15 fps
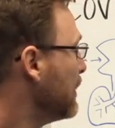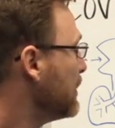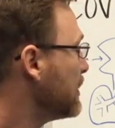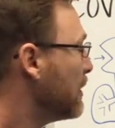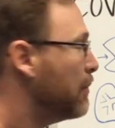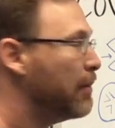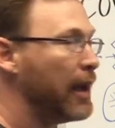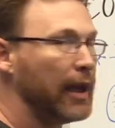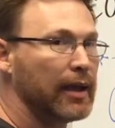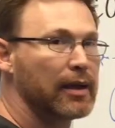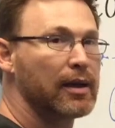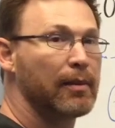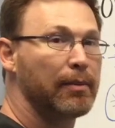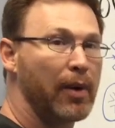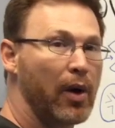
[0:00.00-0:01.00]
to make
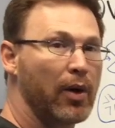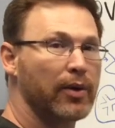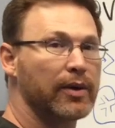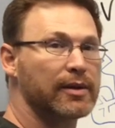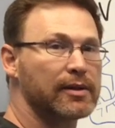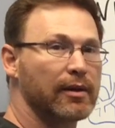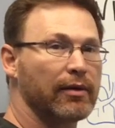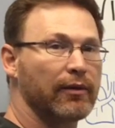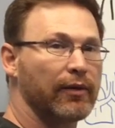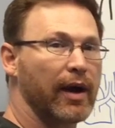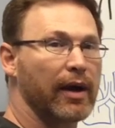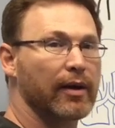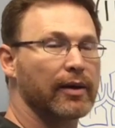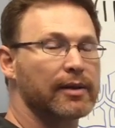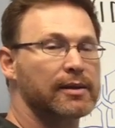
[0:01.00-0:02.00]
components of the
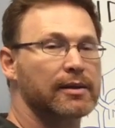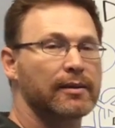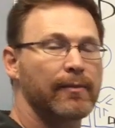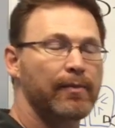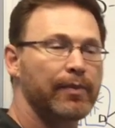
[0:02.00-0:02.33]
virus.